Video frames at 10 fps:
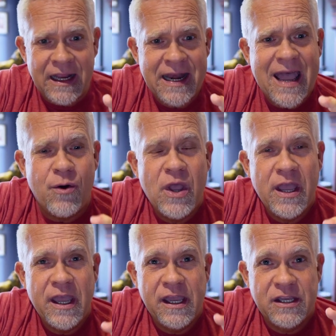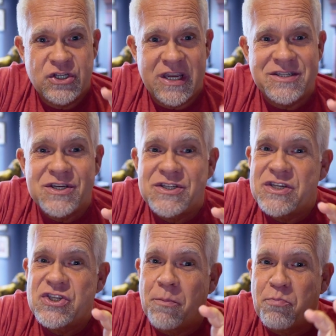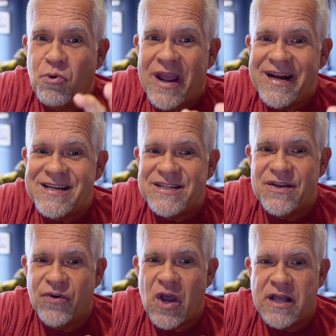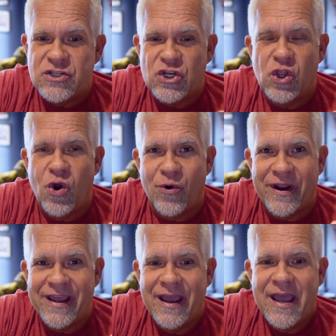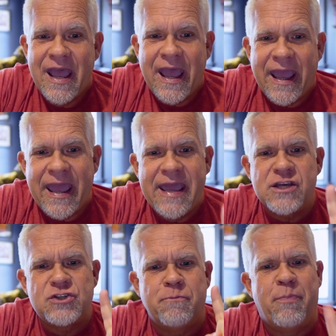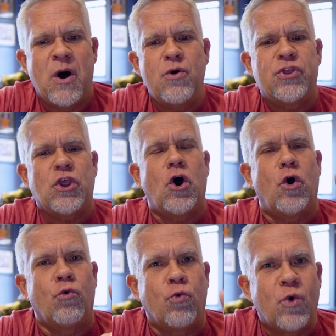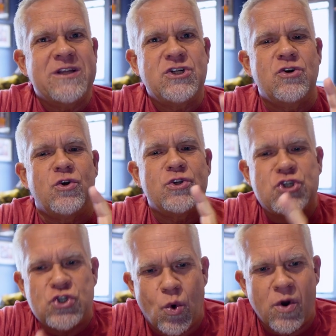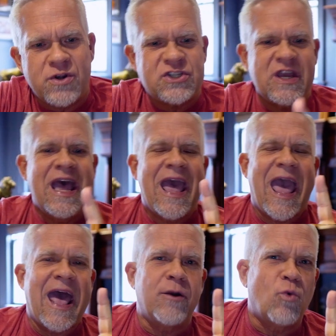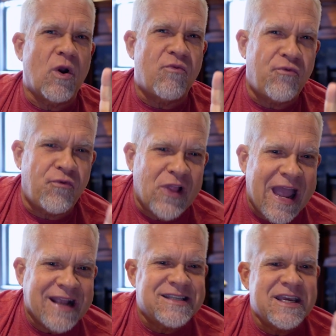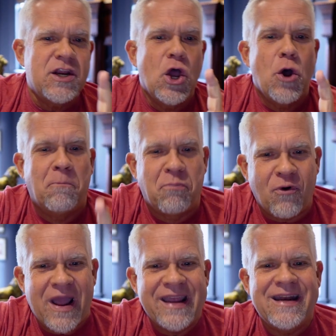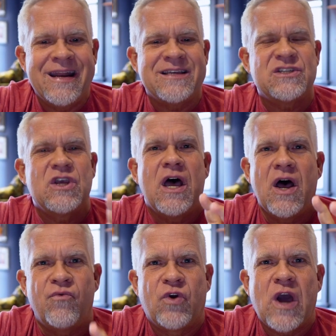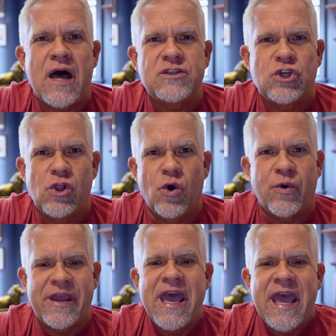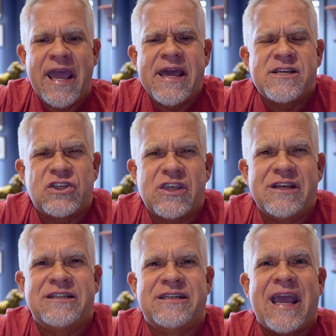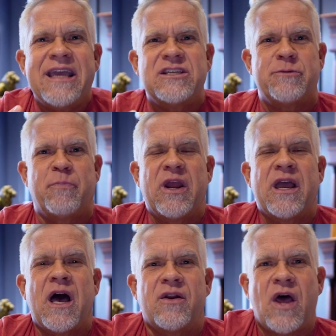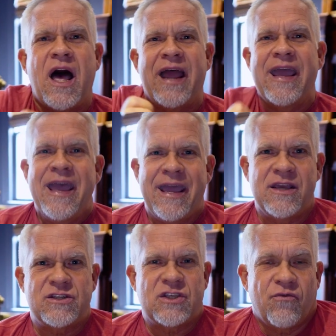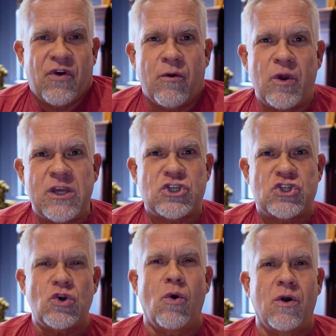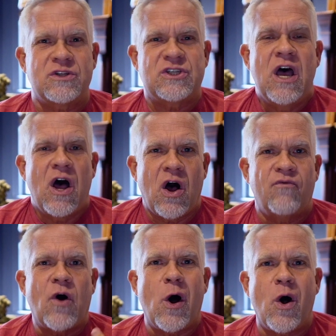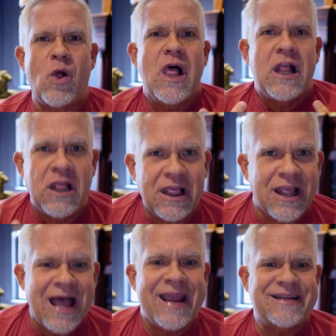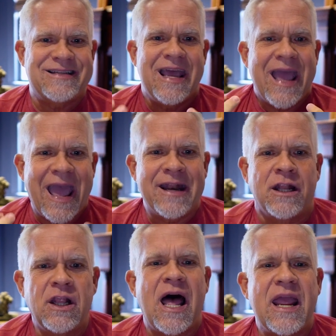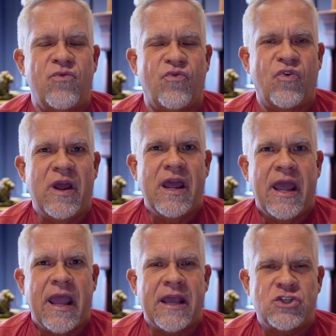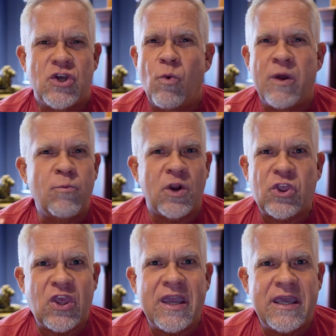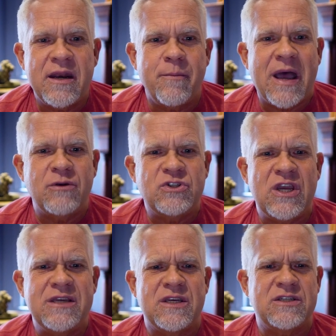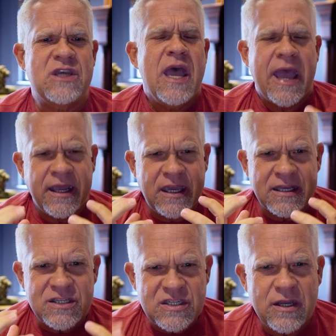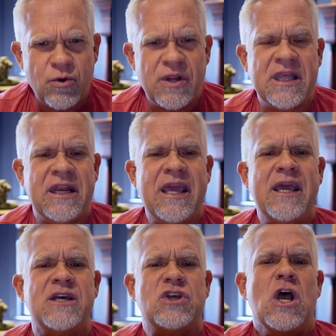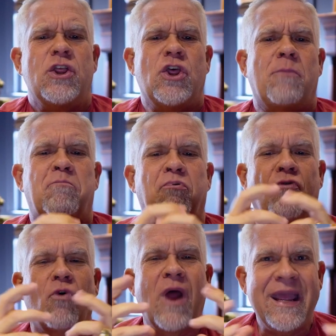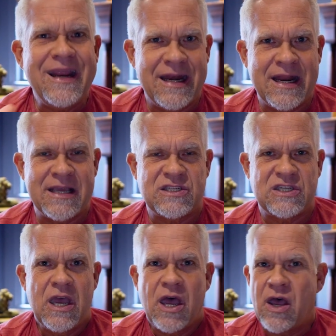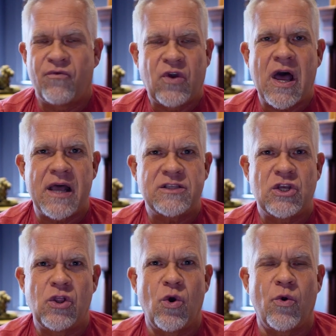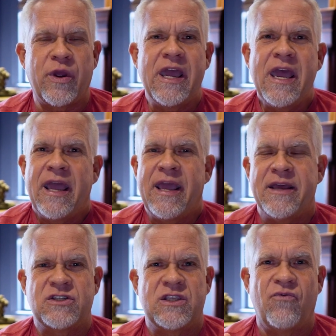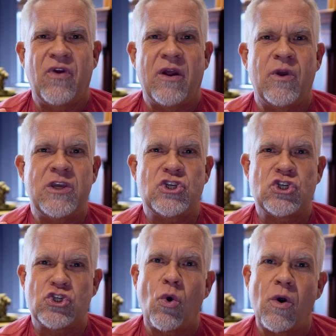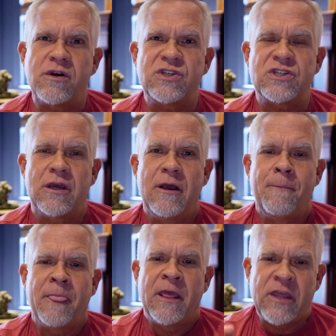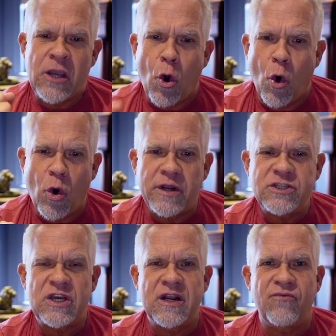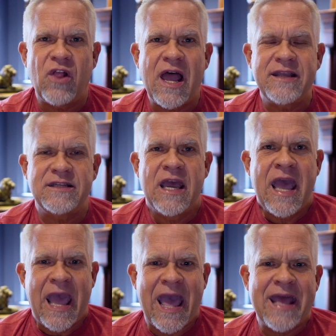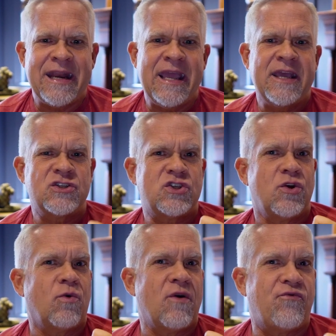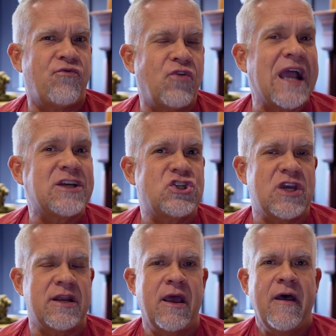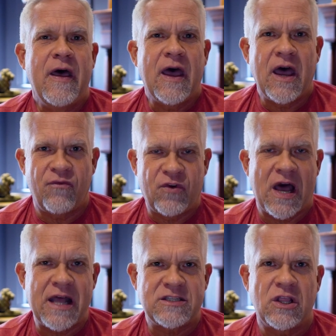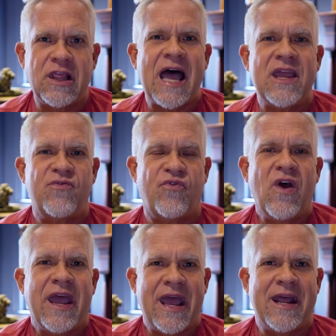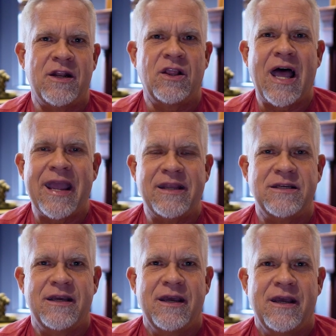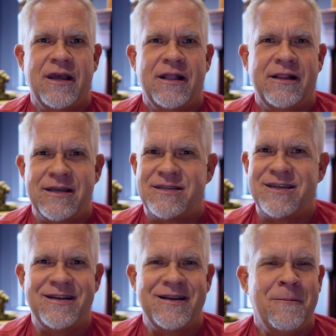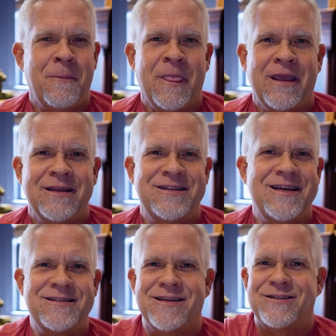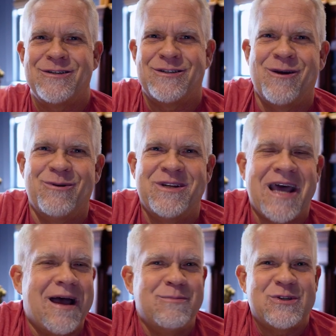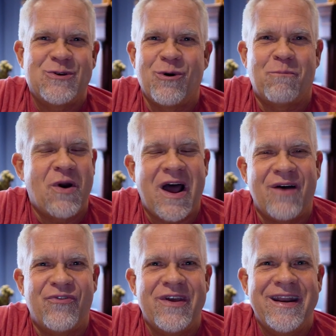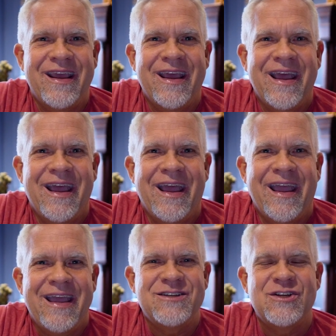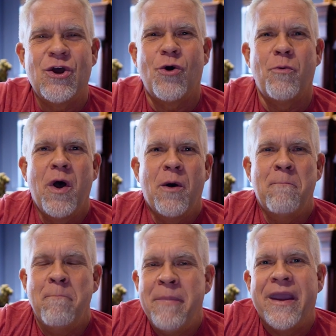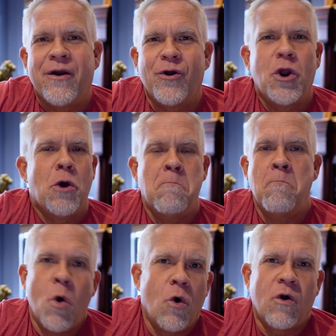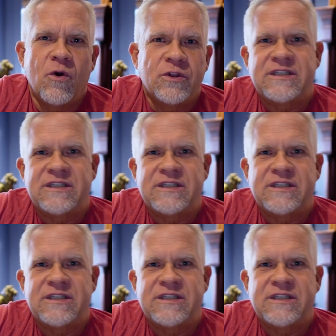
Now, Jesus is the brightness of God's glory. He is both original source and reflected brightness of God's glory. He is the dayspring on high. He is the very source of all light and life. And so when we're thinking about Jesus and considering that he is the brightness of God's glory, he is the very source, the origin of light, and he is the reflection of God's life and light. Listen, Jesus is no dime store prophet. He's no mere moral